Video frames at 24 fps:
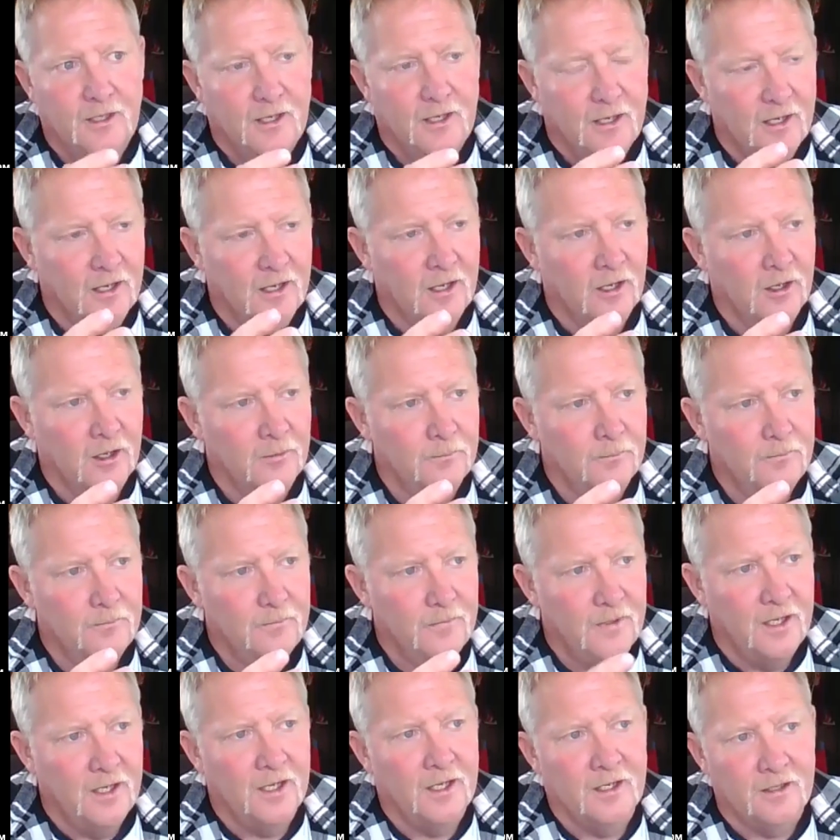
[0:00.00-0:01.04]
And
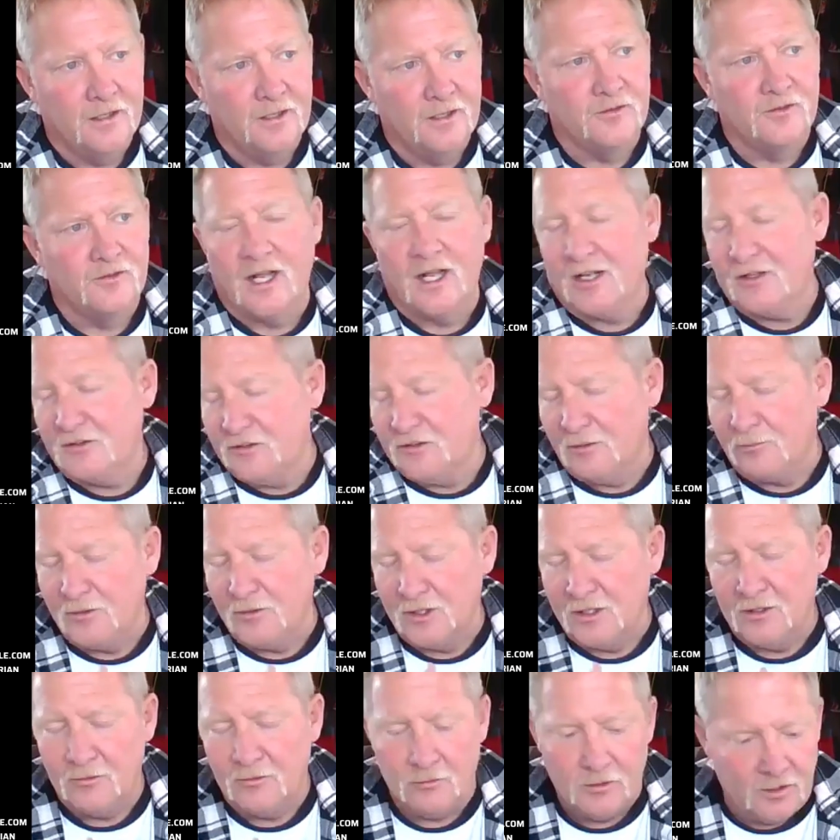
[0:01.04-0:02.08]
it's not
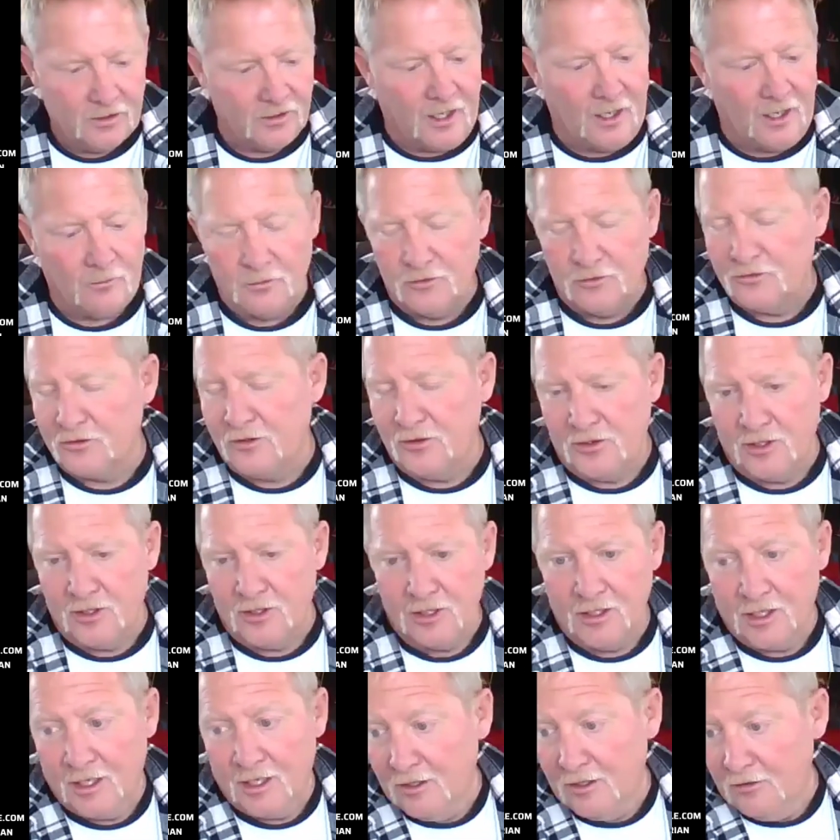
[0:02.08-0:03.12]
something that we thought was a
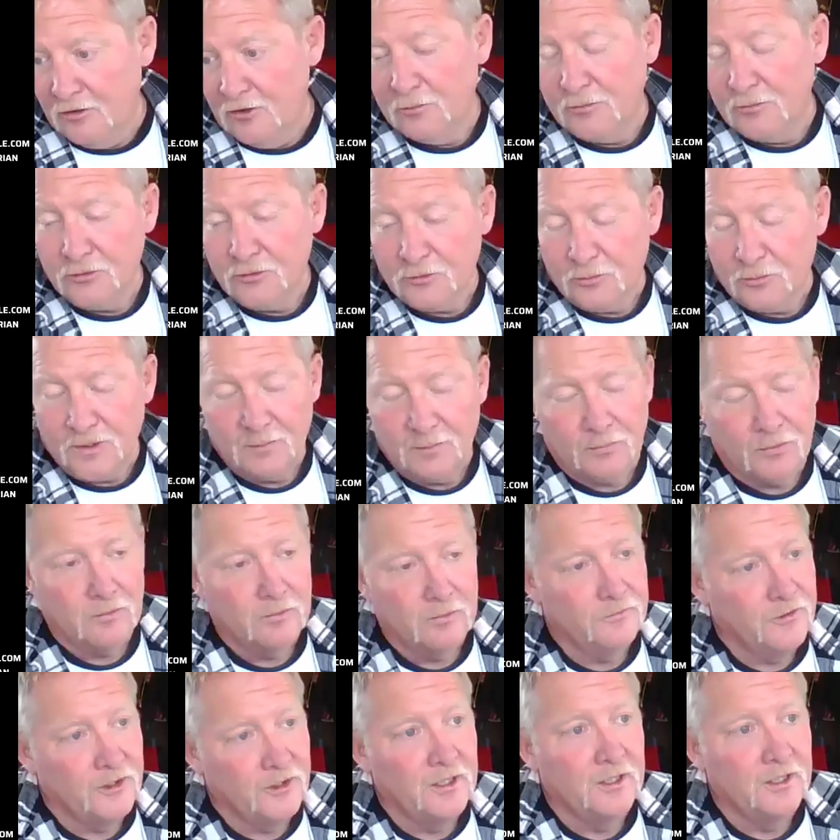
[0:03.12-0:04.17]
thing in Idaho. Most
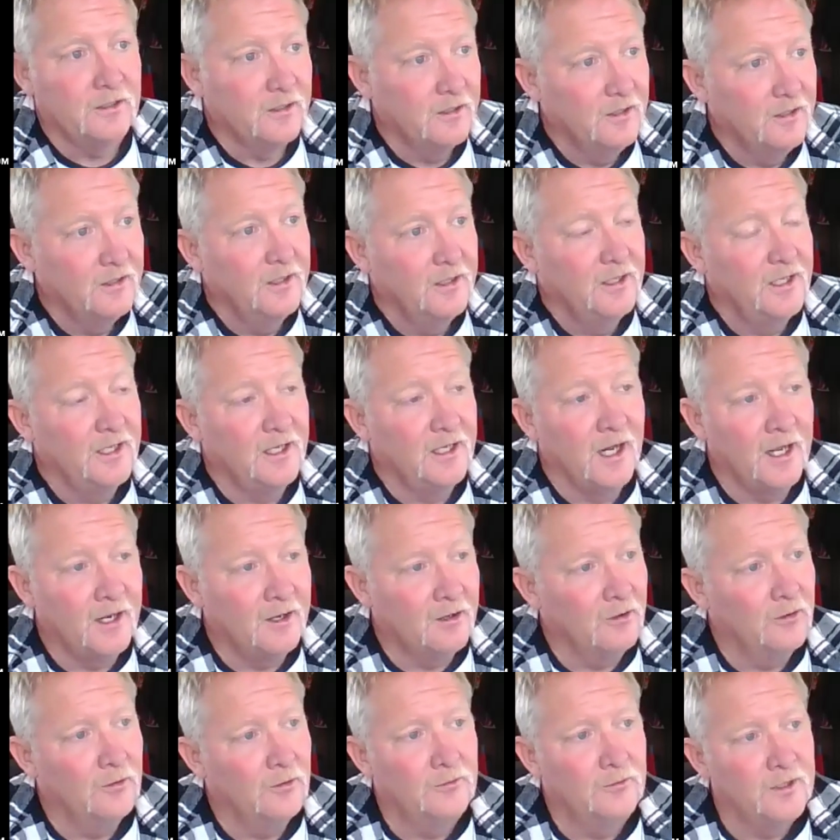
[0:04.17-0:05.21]
people think in
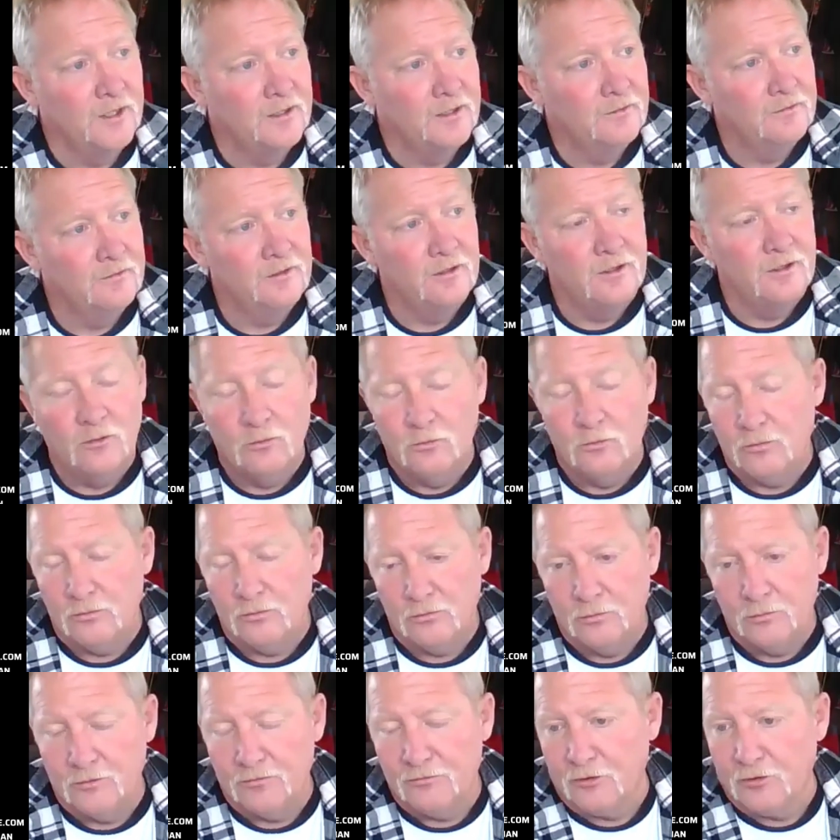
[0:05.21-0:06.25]
Idaho that, you know,
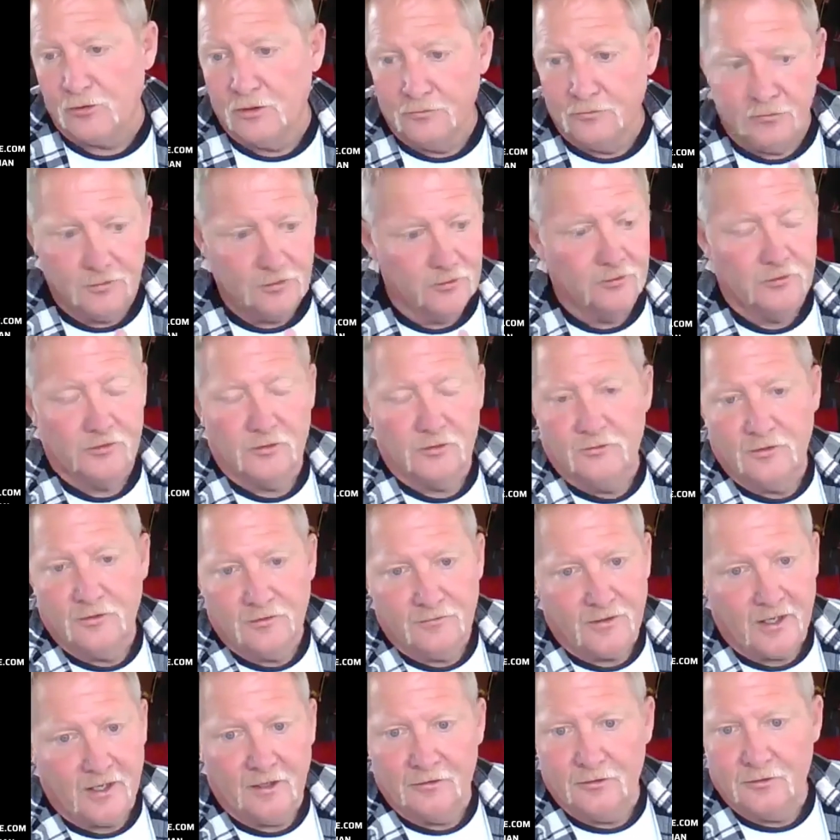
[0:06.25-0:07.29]
we're full of
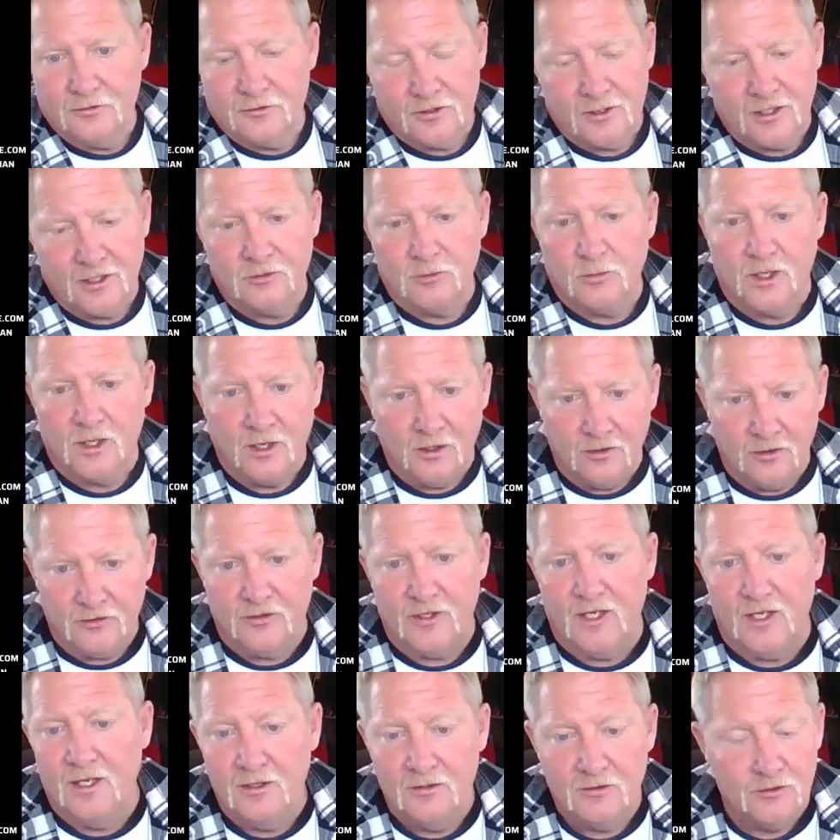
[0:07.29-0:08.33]
conservative values, and that's why our
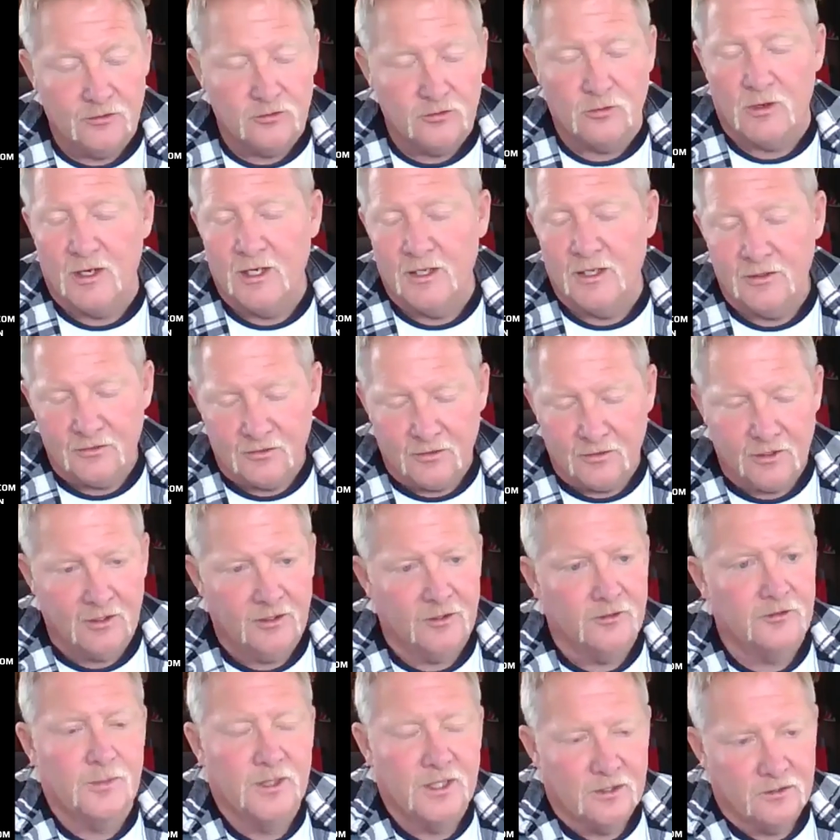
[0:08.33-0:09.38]
state is as great as it
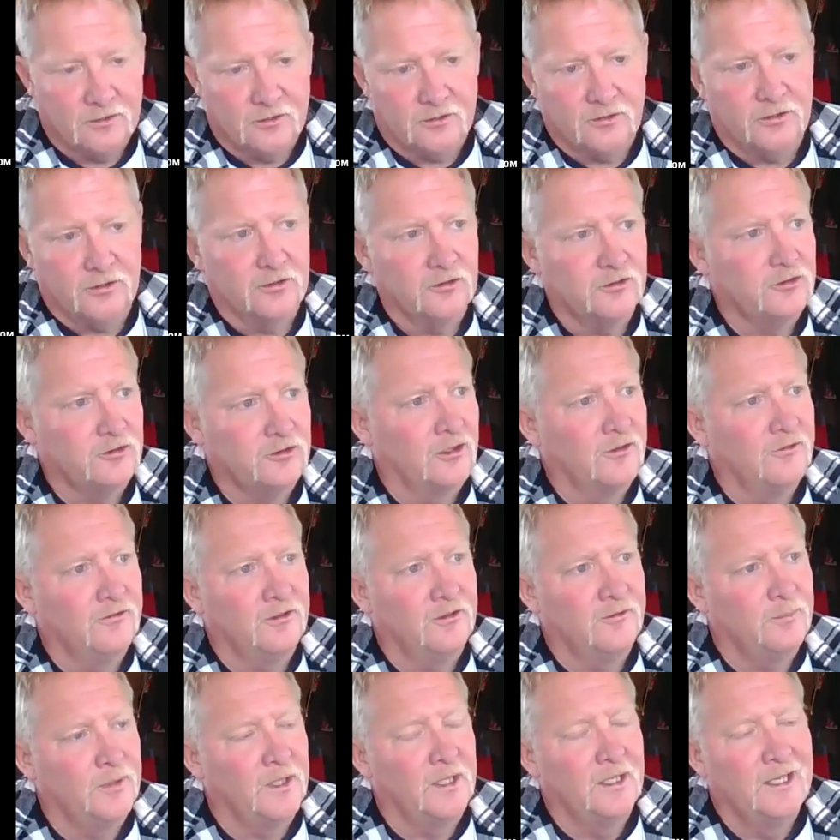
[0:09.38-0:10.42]
is because it's
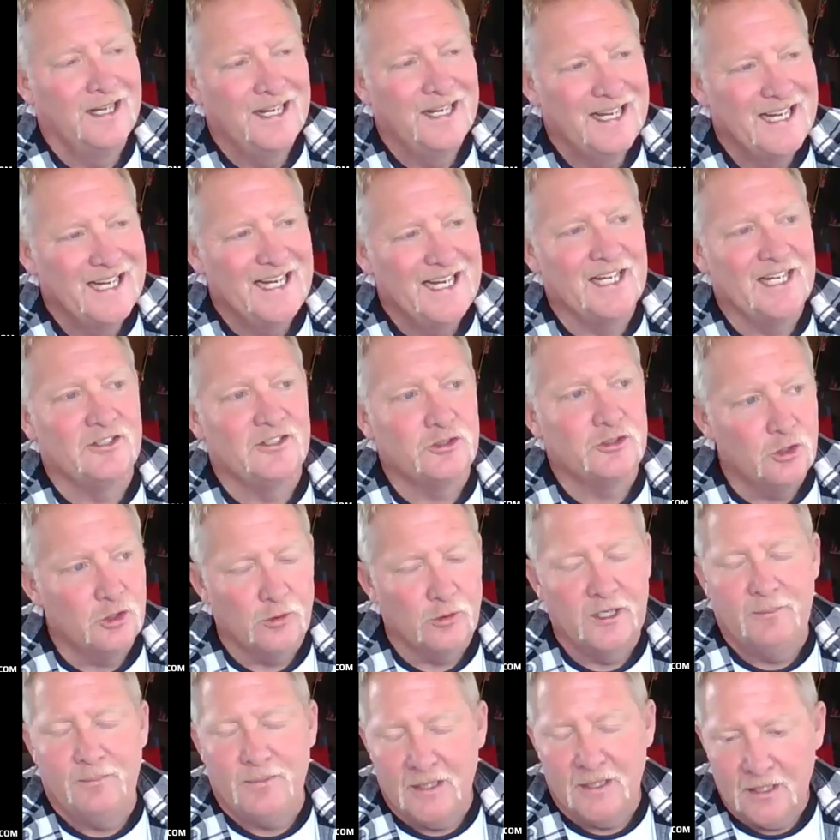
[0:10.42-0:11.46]
conservative. But it's
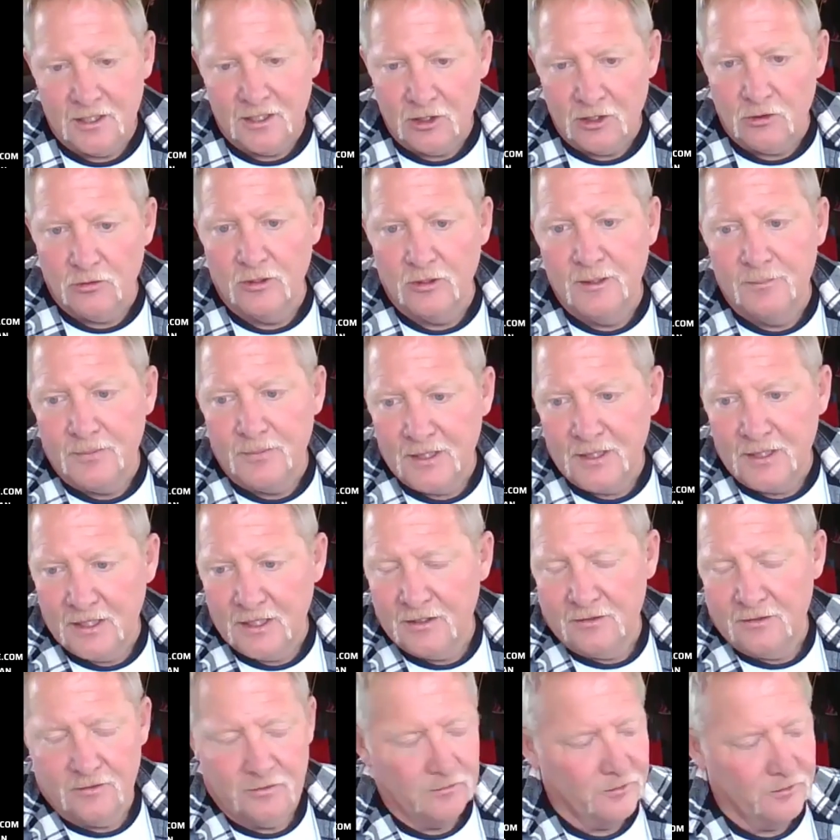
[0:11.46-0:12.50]
creeping and creeping
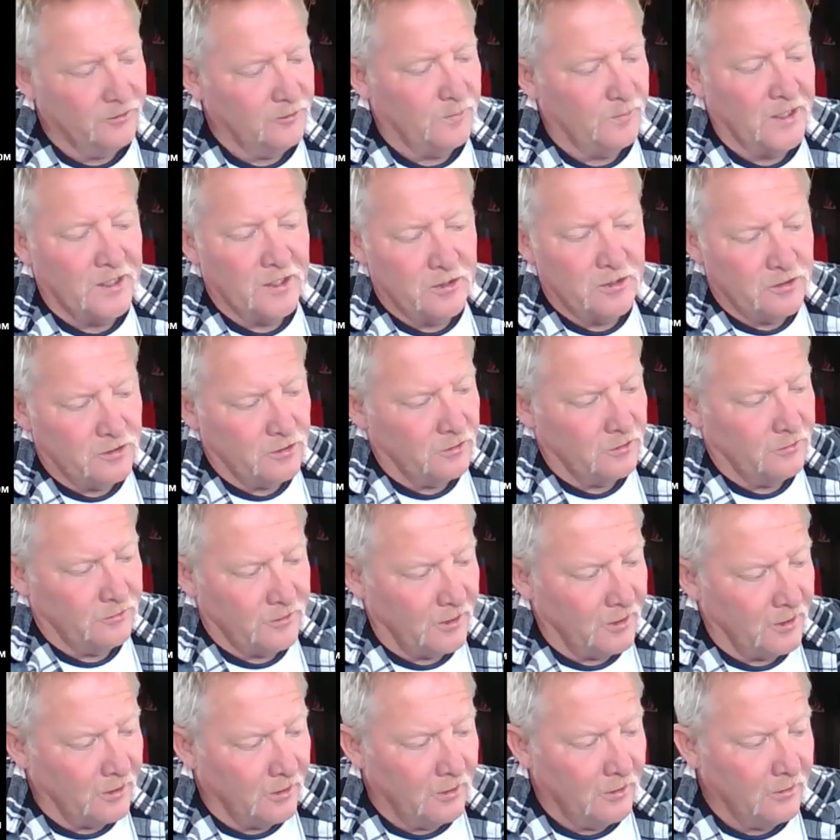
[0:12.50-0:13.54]
into
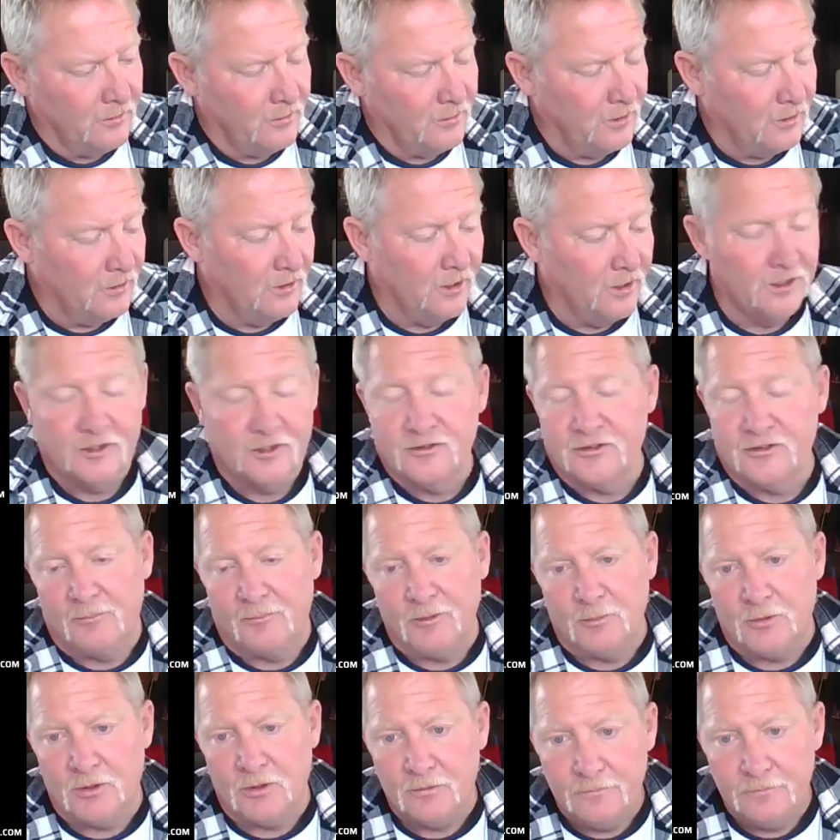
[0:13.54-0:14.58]
expenditures that are
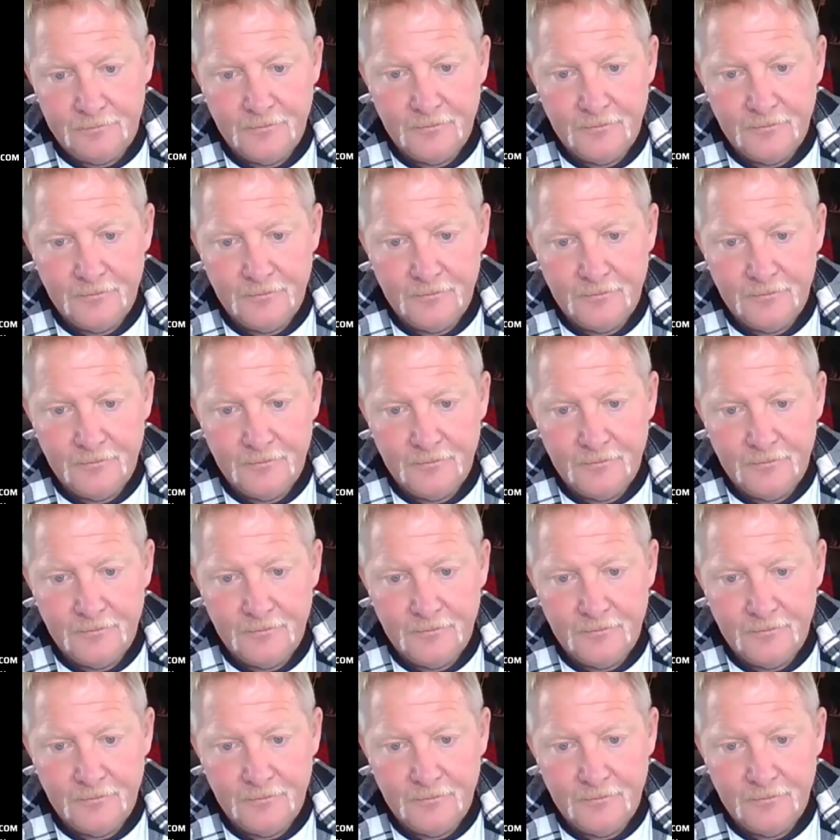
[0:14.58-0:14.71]
unacceptable.